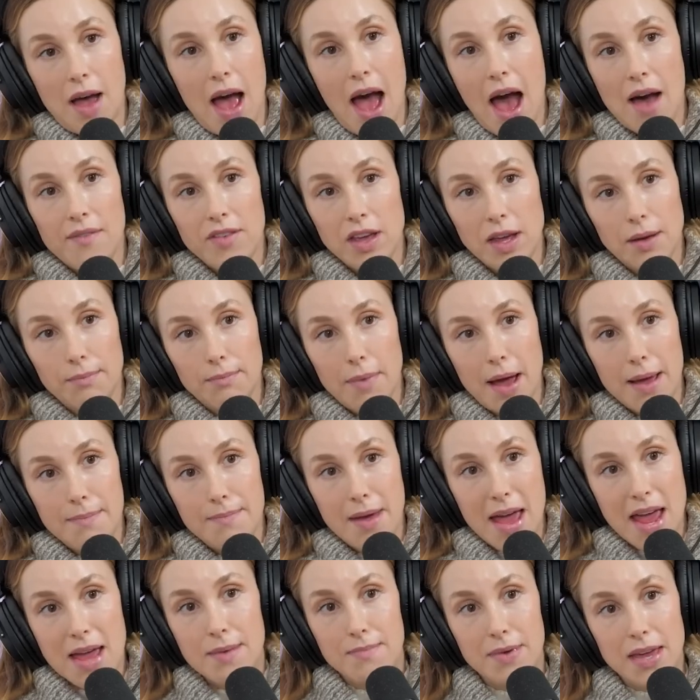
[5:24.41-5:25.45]
having my
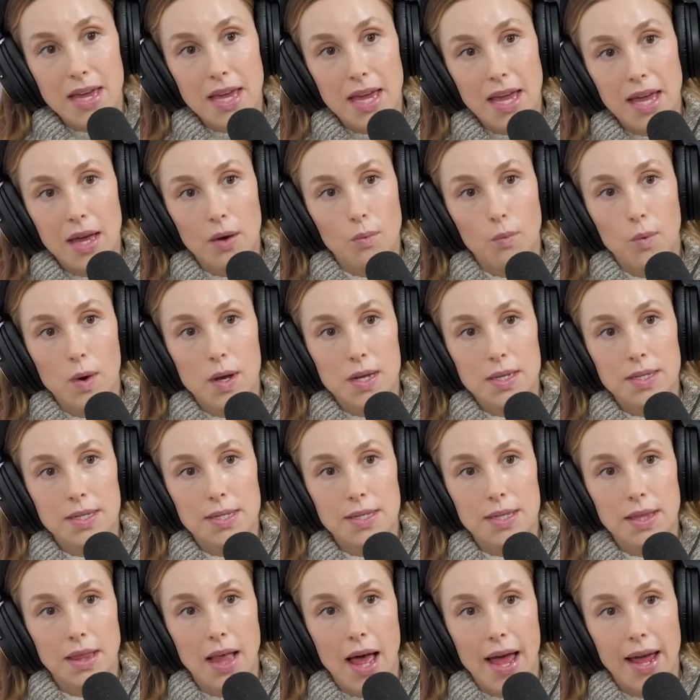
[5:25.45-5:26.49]
baby. It
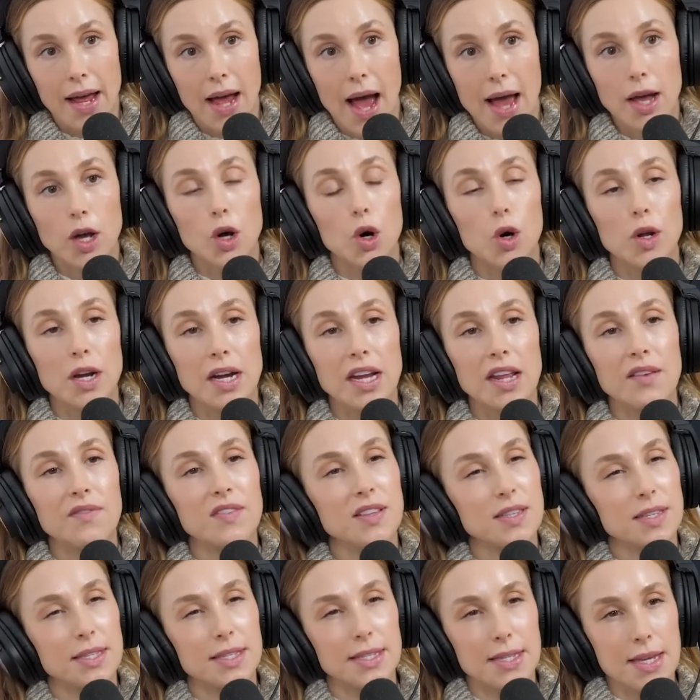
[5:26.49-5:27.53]
was like I couldn't
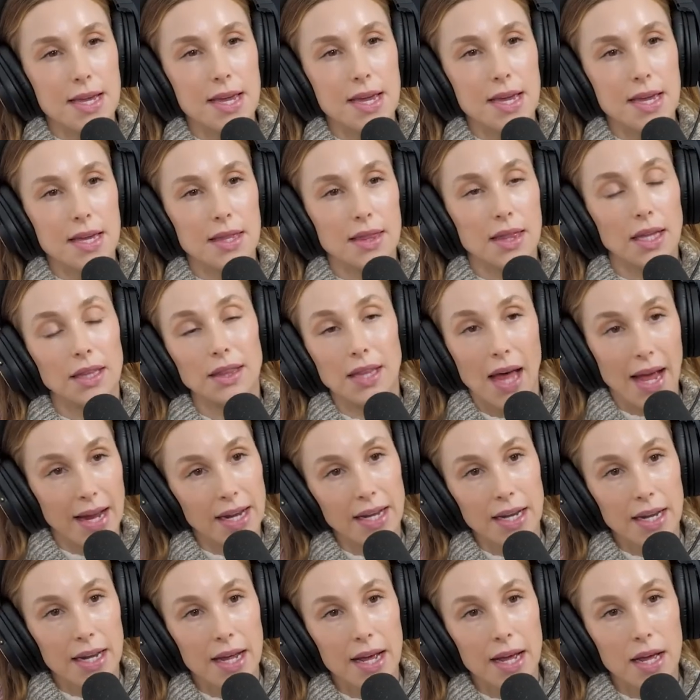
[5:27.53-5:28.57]
even see the light
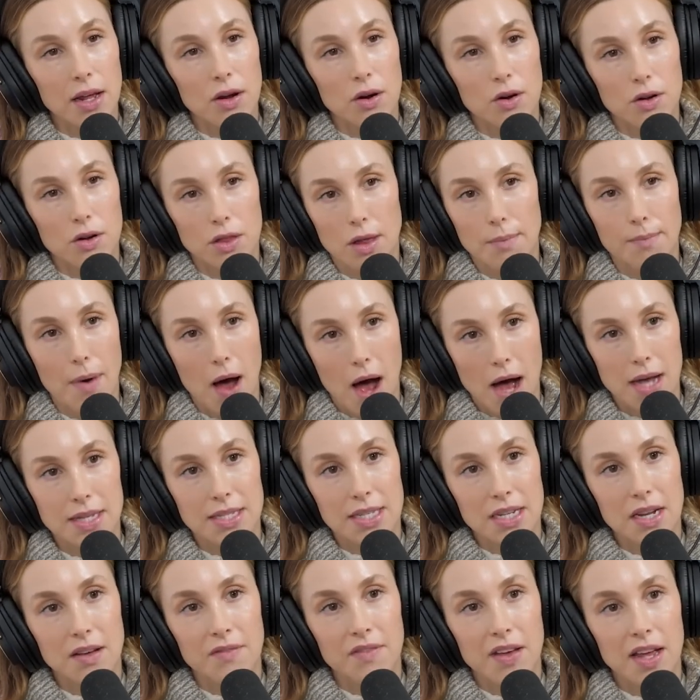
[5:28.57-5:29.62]
in it or the
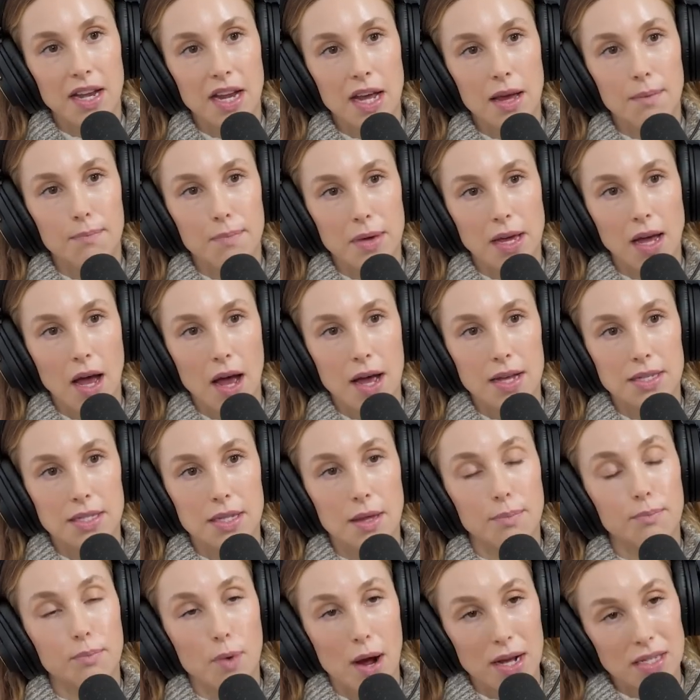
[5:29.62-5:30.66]
positive in it because
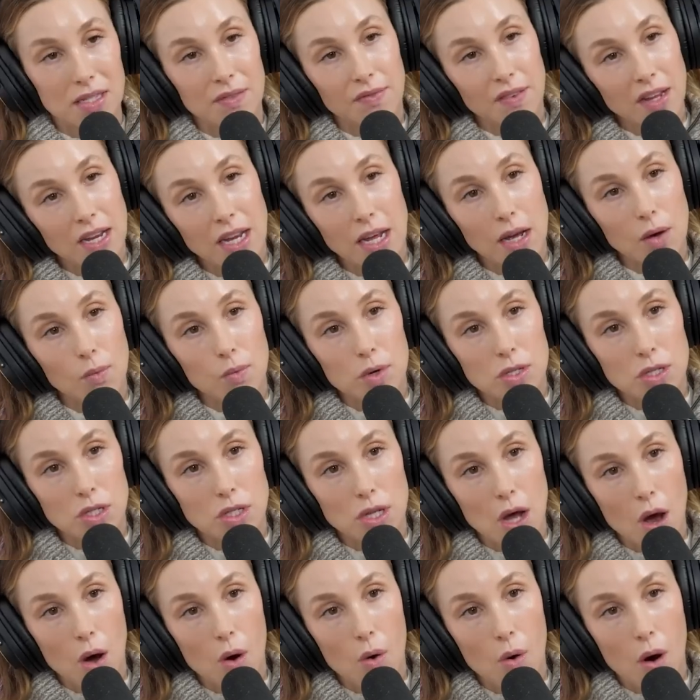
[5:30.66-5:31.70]
the breastfeeding was
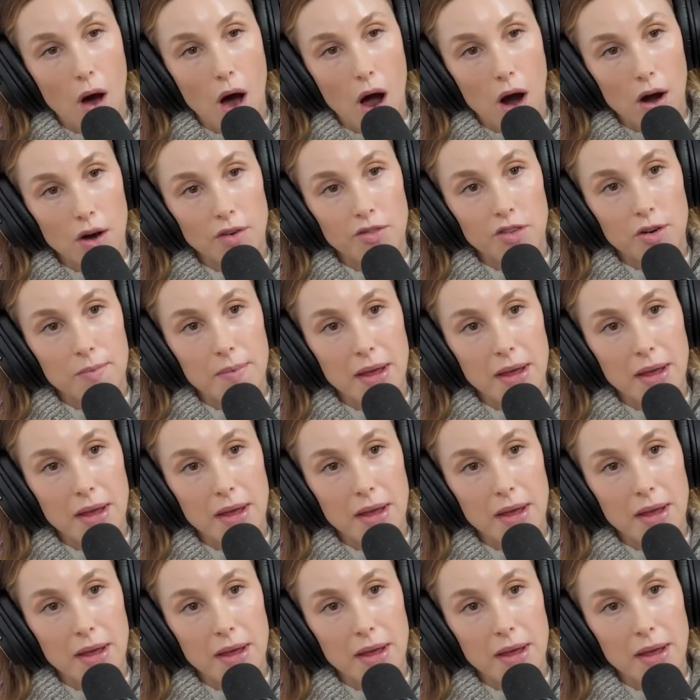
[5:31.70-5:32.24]
so hard for